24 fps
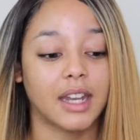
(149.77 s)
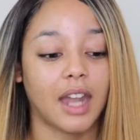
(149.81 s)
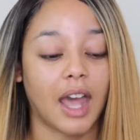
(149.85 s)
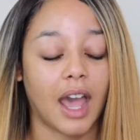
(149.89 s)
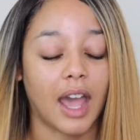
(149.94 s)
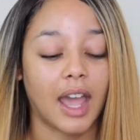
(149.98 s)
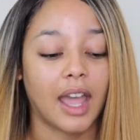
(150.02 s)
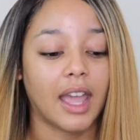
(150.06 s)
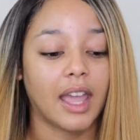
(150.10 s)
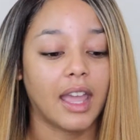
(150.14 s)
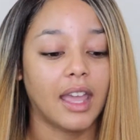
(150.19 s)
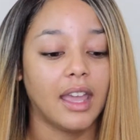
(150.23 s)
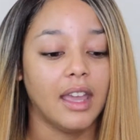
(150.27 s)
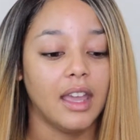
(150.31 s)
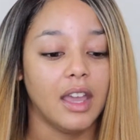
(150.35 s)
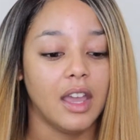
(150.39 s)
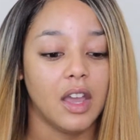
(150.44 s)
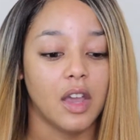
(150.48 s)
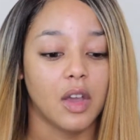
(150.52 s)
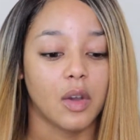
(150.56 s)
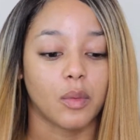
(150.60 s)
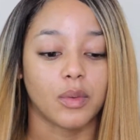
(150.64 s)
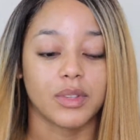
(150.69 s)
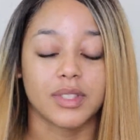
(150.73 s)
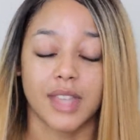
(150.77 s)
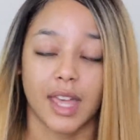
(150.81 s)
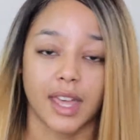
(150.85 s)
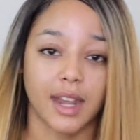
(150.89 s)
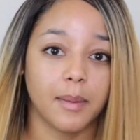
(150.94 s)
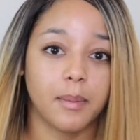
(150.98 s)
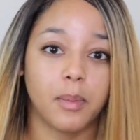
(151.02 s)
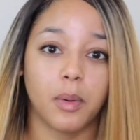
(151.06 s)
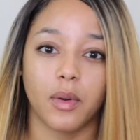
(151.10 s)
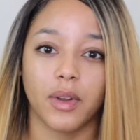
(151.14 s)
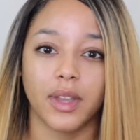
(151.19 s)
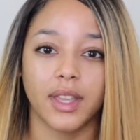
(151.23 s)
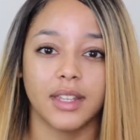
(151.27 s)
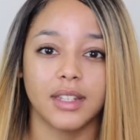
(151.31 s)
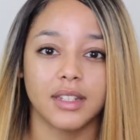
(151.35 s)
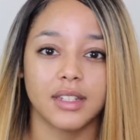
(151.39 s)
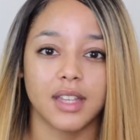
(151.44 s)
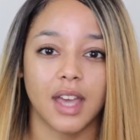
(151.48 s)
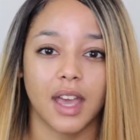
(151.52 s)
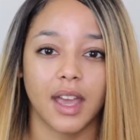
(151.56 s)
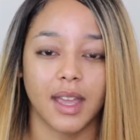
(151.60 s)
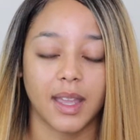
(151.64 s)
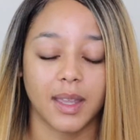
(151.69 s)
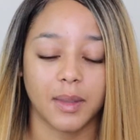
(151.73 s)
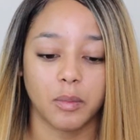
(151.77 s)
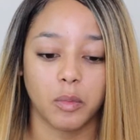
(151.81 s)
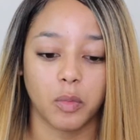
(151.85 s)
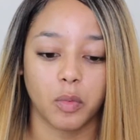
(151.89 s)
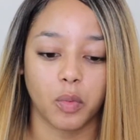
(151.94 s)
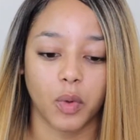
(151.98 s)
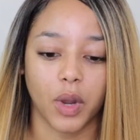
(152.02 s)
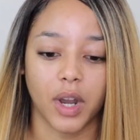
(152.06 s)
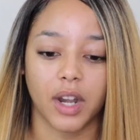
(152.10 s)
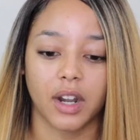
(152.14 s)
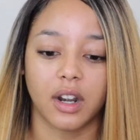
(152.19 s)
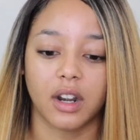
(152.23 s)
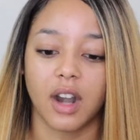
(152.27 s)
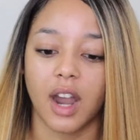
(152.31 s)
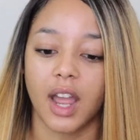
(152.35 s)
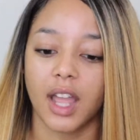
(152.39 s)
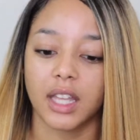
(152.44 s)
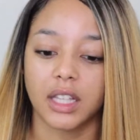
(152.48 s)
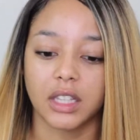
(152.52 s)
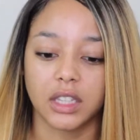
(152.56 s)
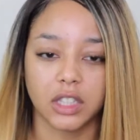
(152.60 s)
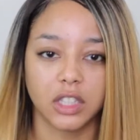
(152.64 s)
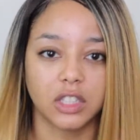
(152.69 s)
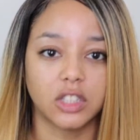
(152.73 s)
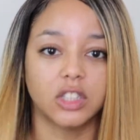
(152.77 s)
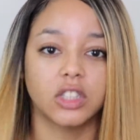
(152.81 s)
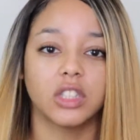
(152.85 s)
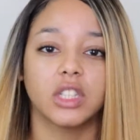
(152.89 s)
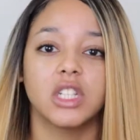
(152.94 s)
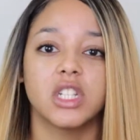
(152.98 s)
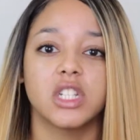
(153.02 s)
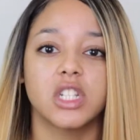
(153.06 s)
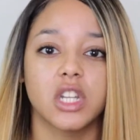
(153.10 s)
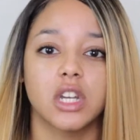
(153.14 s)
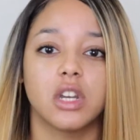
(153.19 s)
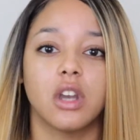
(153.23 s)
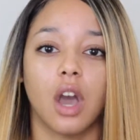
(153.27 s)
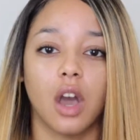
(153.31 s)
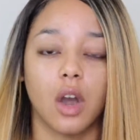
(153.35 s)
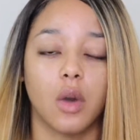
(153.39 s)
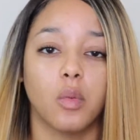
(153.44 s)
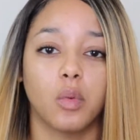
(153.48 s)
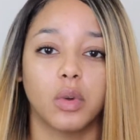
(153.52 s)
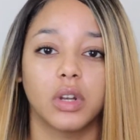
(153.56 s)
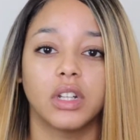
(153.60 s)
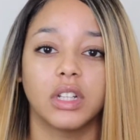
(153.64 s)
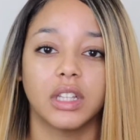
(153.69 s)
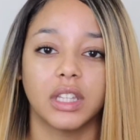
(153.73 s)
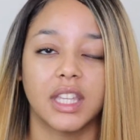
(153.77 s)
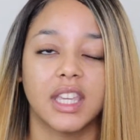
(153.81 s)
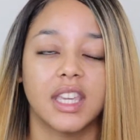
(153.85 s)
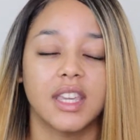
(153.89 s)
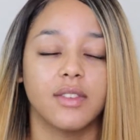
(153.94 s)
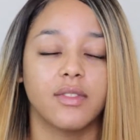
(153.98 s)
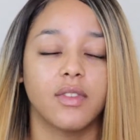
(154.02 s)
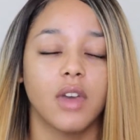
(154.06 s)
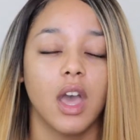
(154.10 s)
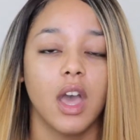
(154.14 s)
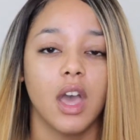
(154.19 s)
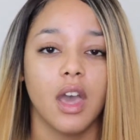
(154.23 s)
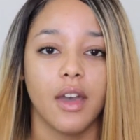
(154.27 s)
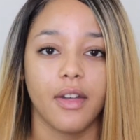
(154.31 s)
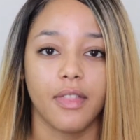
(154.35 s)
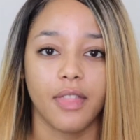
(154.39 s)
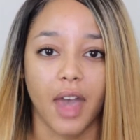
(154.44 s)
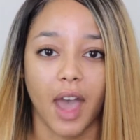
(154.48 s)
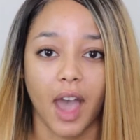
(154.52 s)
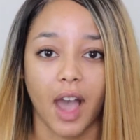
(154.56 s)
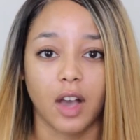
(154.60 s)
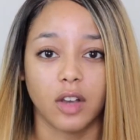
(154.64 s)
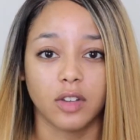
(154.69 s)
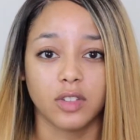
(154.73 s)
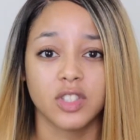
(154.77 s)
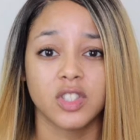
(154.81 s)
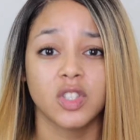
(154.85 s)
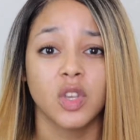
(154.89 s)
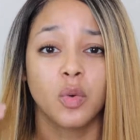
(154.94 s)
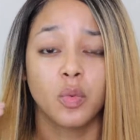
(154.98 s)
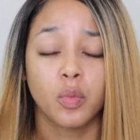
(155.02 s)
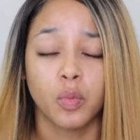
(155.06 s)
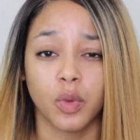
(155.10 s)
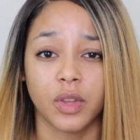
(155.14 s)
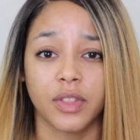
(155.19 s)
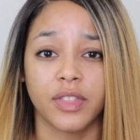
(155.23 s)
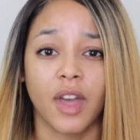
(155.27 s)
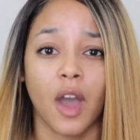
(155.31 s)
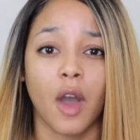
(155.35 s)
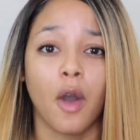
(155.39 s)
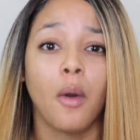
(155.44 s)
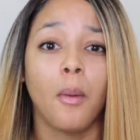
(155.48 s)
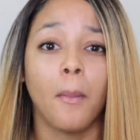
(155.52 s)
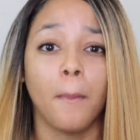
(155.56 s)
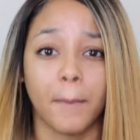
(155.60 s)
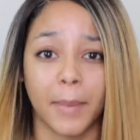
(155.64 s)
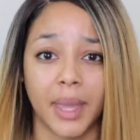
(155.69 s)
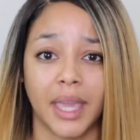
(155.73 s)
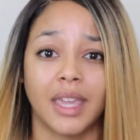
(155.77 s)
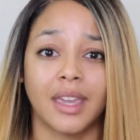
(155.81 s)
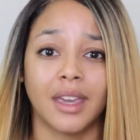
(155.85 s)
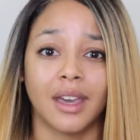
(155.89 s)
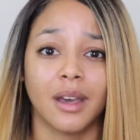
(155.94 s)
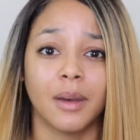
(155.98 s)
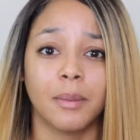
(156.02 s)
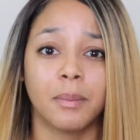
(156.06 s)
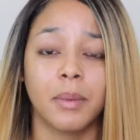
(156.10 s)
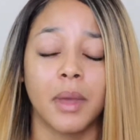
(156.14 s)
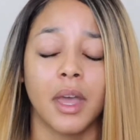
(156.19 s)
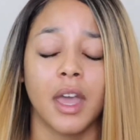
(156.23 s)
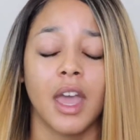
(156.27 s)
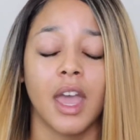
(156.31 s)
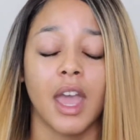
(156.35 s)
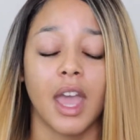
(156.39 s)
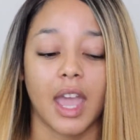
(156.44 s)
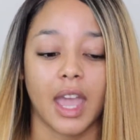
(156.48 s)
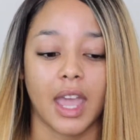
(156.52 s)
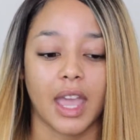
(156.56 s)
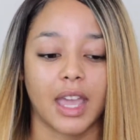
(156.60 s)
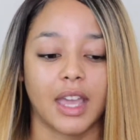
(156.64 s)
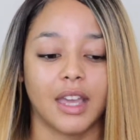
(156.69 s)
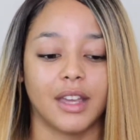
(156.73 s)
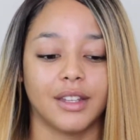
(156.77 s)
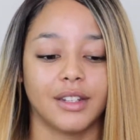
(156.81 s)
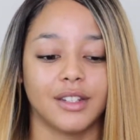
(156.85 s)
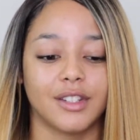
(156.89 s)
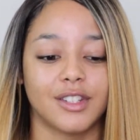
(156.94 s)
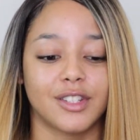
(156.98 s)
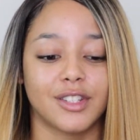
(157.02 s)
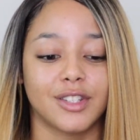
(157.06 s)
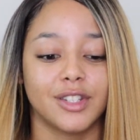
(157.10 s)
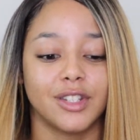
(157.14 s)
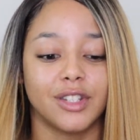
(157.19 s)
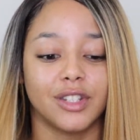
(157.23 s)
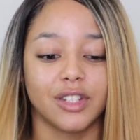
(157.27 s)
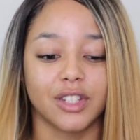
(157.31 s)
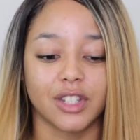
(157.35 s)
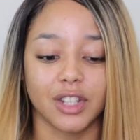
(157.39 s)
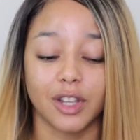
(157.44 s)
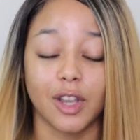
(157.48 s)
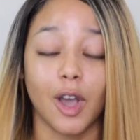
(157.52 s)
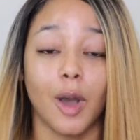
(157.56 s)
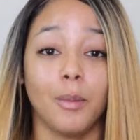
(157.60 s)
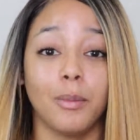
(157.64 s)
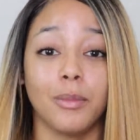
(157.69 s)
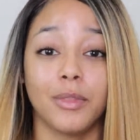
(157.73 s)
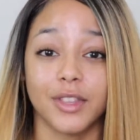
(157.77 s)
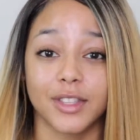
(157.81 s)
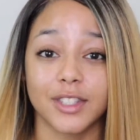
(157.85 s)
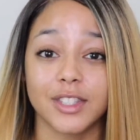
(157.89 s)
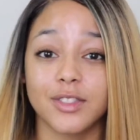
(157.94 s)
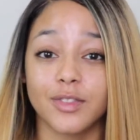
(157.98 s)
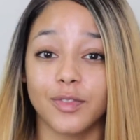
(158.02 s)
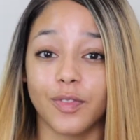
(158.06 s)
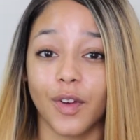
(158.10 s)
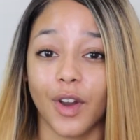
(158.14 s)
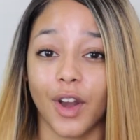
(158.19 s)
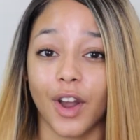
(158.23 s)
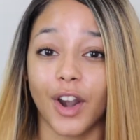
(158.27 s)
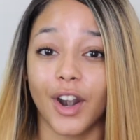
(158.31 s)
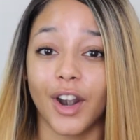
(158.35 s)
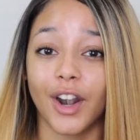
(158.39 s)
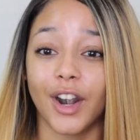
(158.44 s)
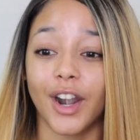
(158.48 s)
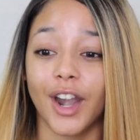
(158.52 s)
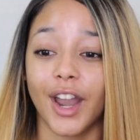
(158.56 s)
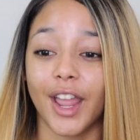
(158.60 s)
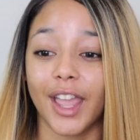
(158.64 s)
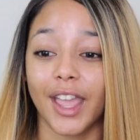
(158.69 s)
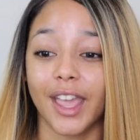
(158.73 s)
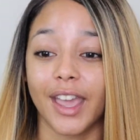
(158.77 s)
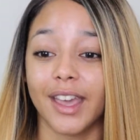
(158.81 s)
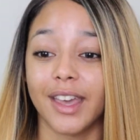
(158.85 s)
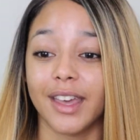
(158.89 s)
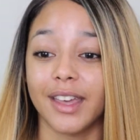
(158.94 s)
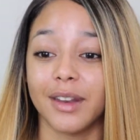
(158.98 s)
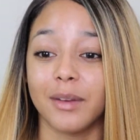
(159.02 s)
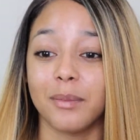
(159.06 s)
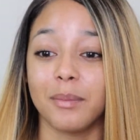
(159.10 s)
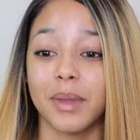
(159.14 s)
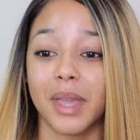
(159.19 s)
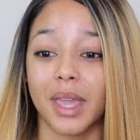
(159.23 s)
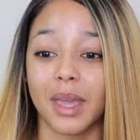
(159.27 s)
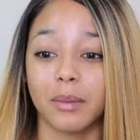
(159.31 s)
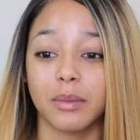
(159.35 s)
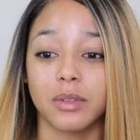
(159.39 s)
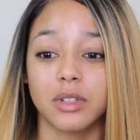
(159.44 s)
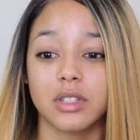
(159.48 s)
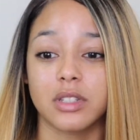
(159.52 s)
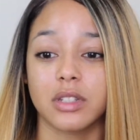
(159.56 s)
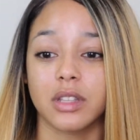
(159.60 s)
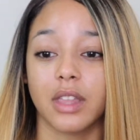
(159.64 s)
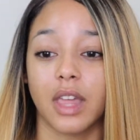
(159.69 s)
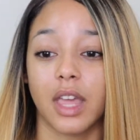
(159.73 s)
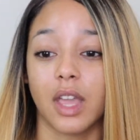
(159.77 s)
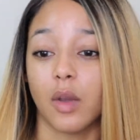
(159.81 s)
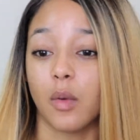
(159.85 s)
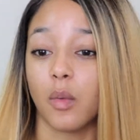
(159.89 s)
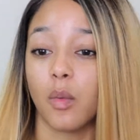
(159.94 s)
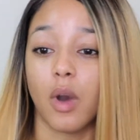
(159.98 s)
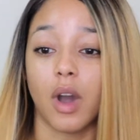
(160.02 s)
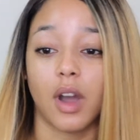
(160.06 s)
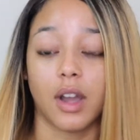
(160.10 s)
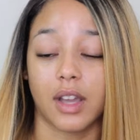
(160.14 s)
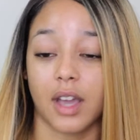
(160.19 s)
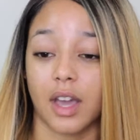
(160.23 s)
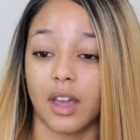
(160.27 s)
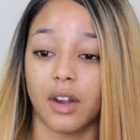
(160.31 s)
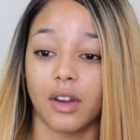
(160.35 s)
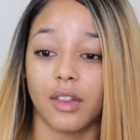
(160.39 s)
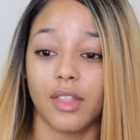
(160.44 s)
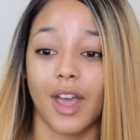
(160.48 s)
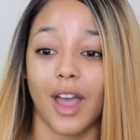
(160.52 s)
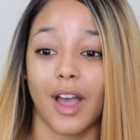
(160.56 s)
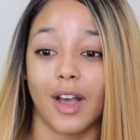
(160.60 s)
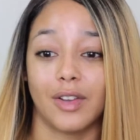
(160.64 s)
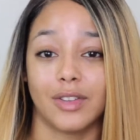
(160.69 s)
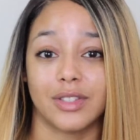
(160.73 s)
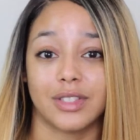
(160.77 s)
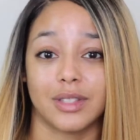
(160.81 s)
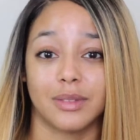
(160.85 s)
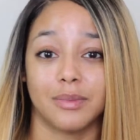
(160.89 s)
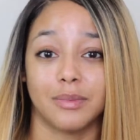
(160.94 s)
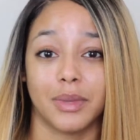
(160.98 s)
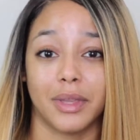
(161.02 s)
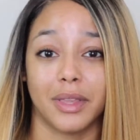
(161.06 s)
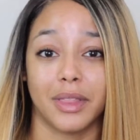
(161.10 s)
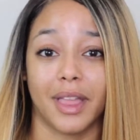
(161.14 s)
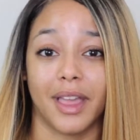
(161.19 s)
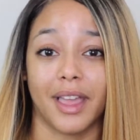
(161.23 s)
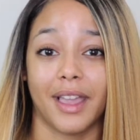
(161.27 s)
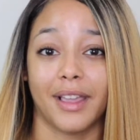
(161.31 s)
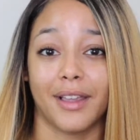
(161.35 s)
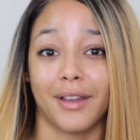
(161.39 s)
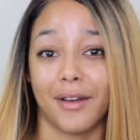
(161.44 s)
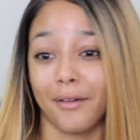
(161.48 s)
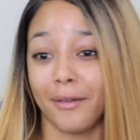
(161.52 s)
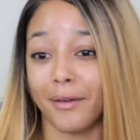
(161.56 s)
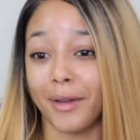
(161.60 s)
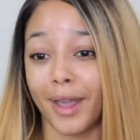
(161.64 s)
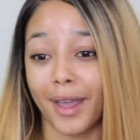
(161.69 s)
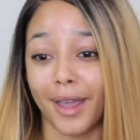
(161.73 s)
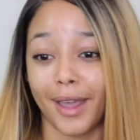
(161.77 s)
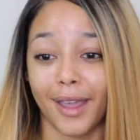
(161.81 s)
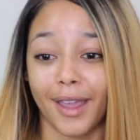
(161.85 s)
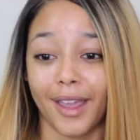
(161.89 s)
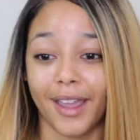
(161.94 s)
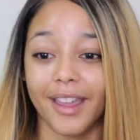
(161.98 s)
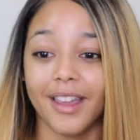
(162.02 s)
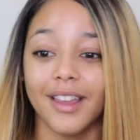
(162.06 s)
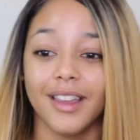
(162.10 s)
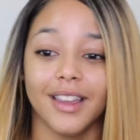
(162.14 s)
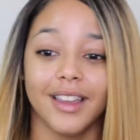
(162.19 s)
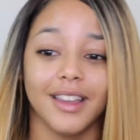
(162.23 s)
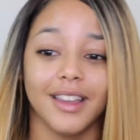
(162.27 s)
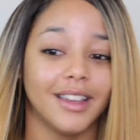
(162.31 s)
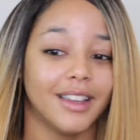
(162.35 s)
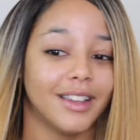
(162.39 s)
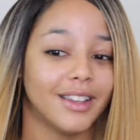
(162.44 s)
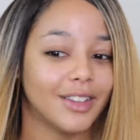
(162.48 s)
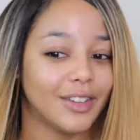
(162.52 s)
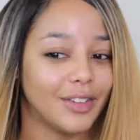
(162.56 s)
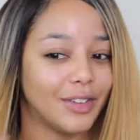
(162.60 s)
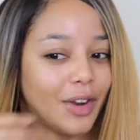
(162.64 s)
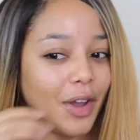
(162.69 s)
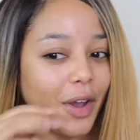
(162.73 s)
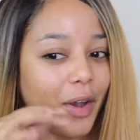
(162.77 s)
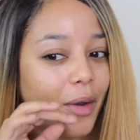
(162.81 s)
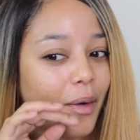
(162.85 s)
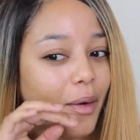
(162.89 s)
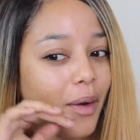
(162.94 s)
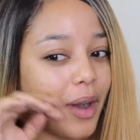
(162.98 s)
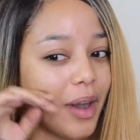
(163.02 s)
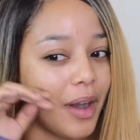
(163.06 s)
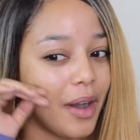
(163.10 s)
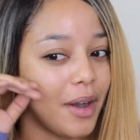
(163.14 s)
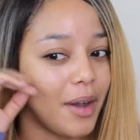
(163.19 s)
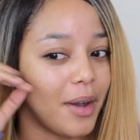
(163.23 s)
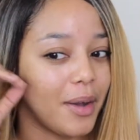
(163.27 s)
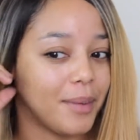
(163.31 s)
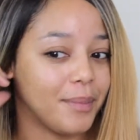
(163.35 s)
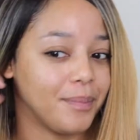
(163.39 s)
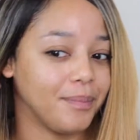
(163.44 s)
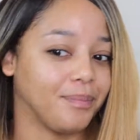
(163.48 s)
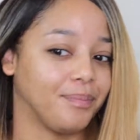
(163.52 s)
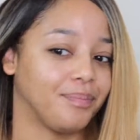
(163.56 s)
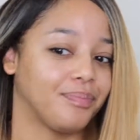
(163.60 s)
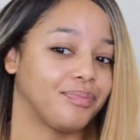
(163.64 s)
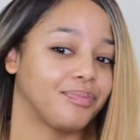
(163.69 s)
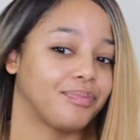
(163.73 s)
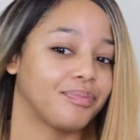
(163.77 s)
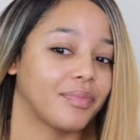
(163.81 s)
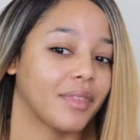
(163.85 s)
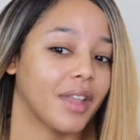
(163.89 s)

I was at a point in time where I literally did not want to leave the house without makeup and to come this far and be able to like walk out of the house and be like okay you know um